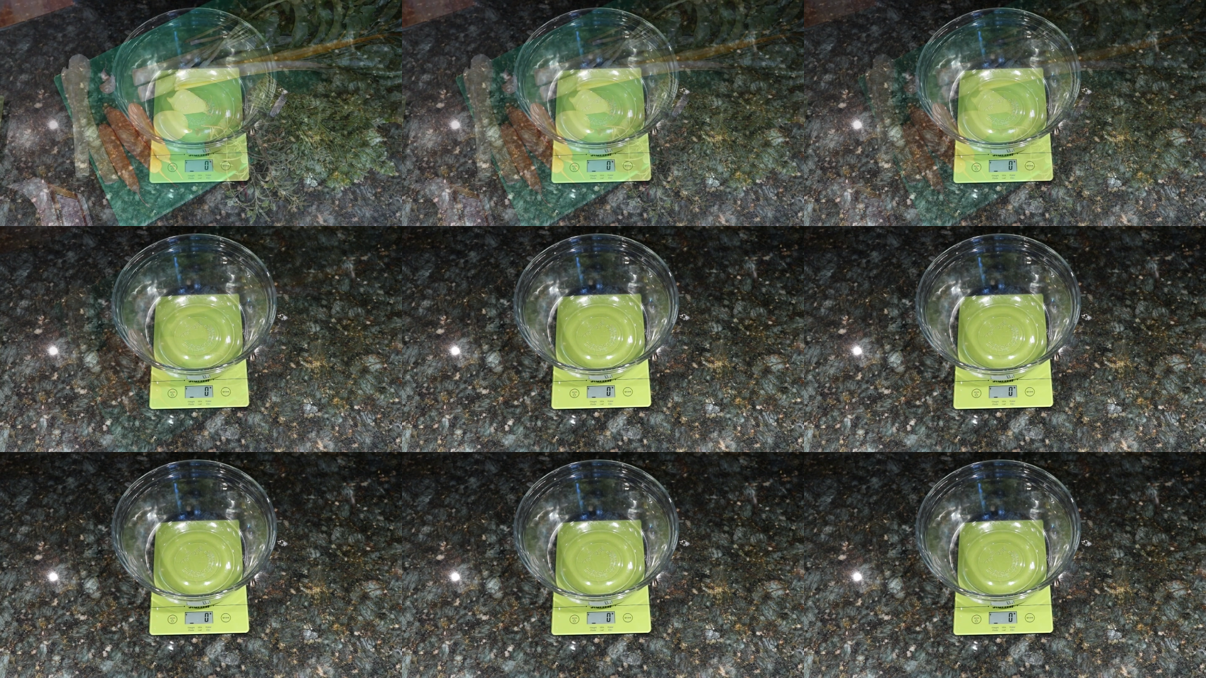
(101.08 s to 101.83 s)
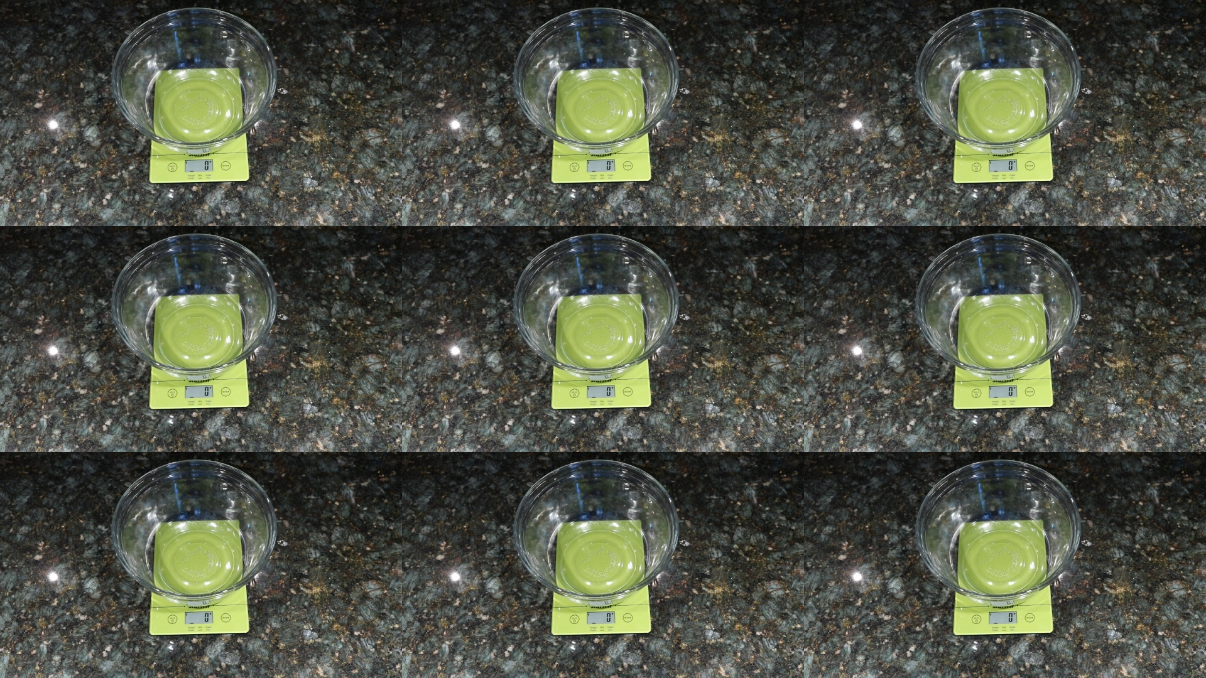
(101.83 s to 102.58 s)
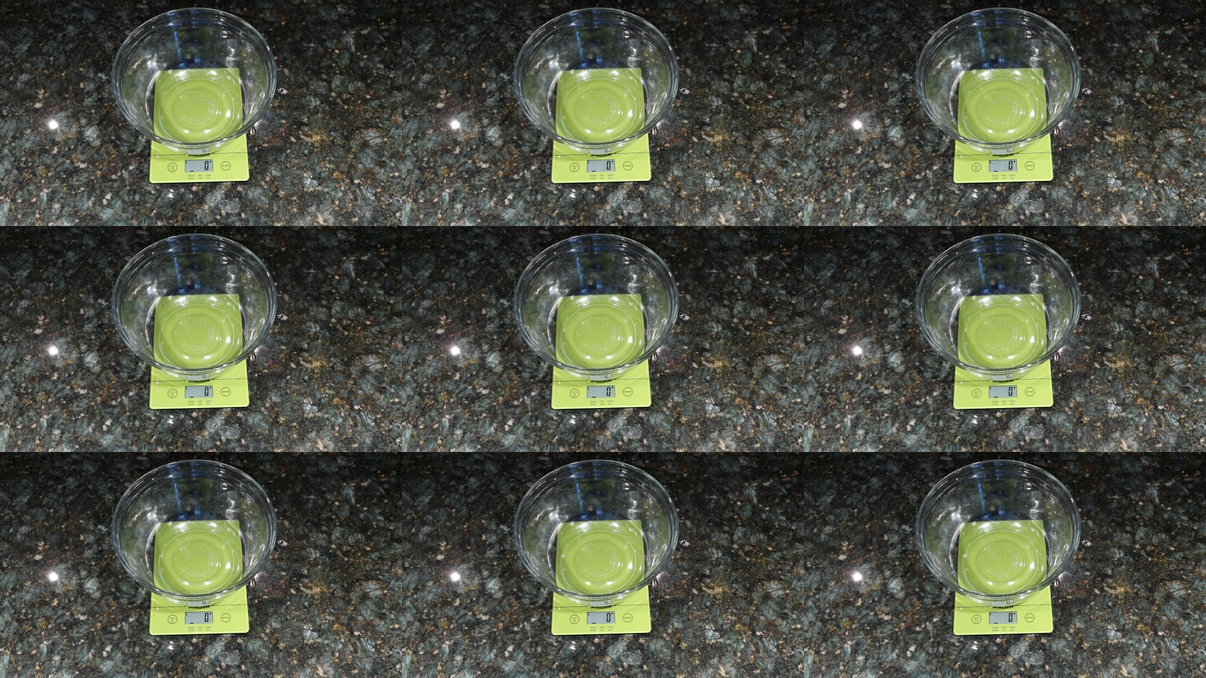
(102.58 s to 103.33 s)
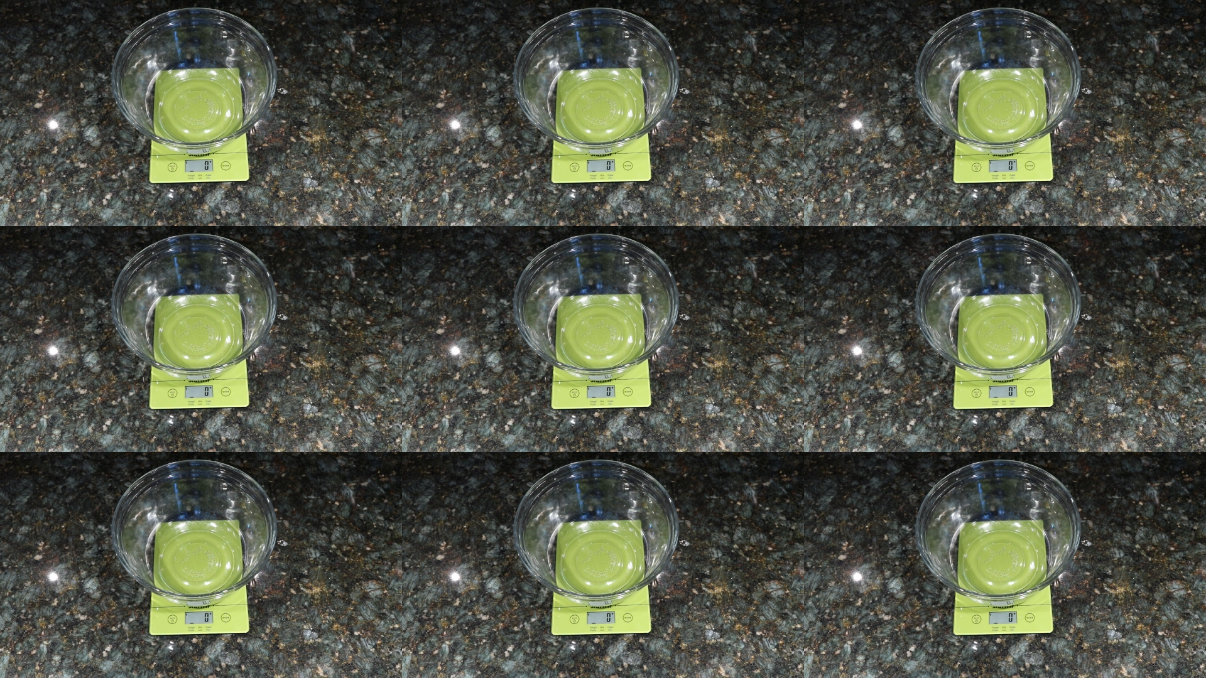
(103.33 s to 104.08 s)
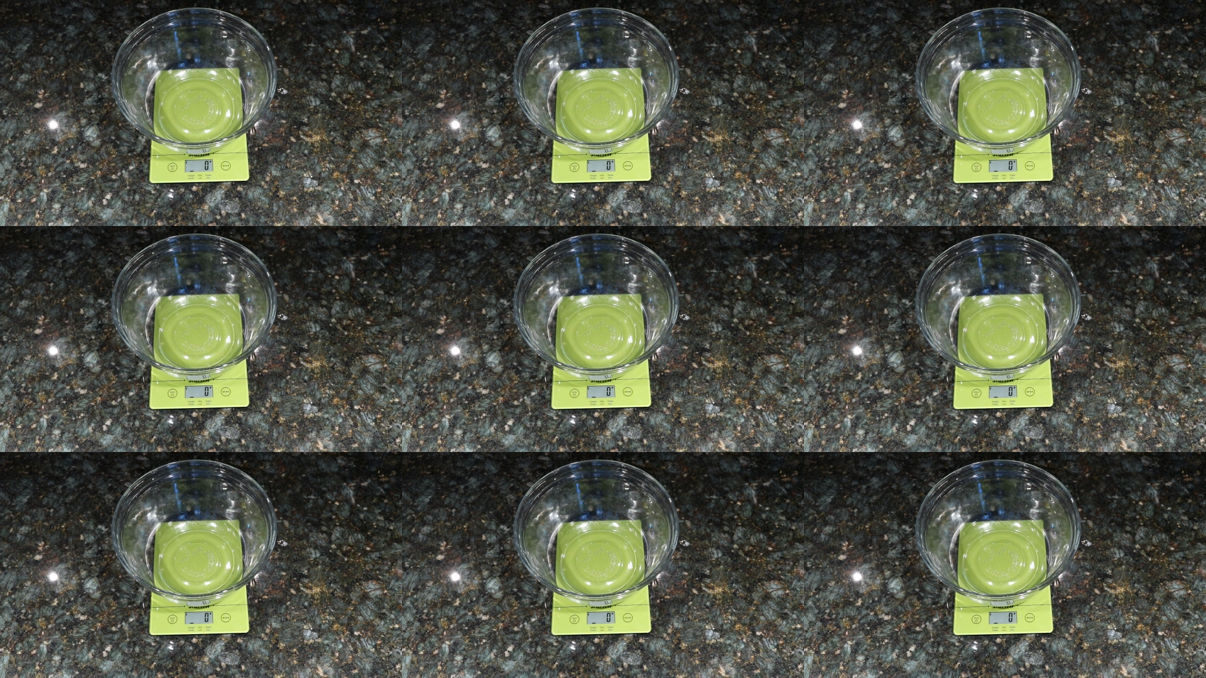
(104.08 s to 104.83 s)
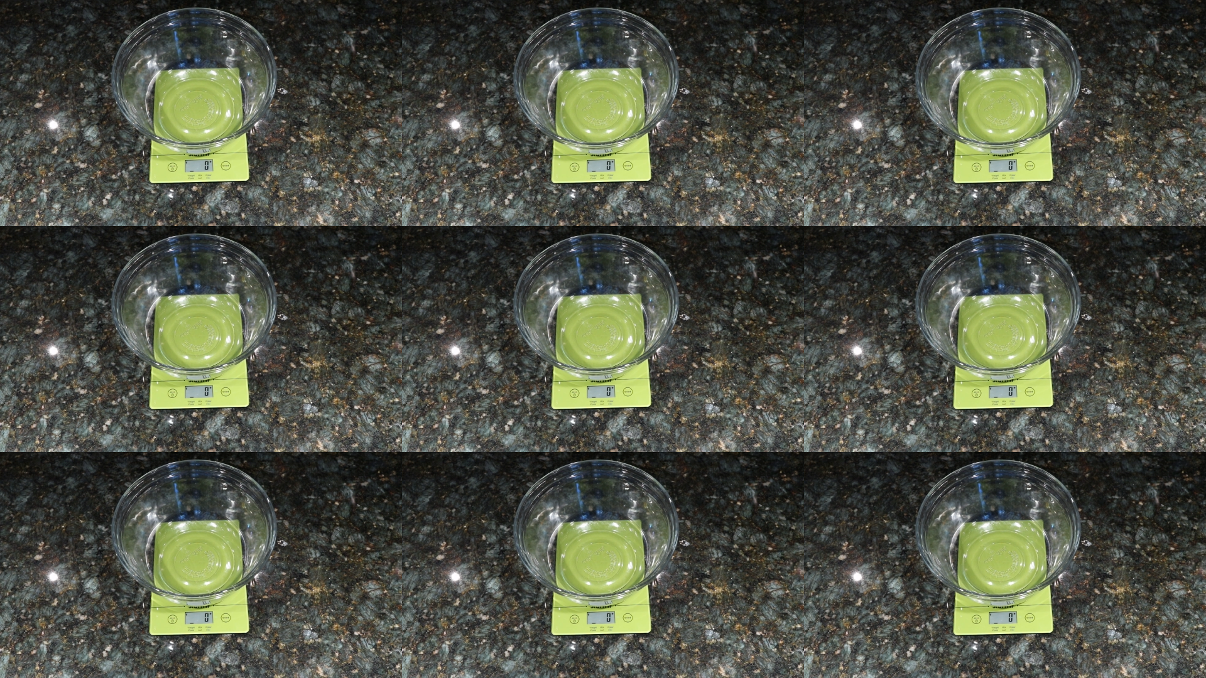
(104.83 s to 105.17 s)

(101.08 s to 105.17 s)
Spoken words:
No face is visible, so there are no lips to read.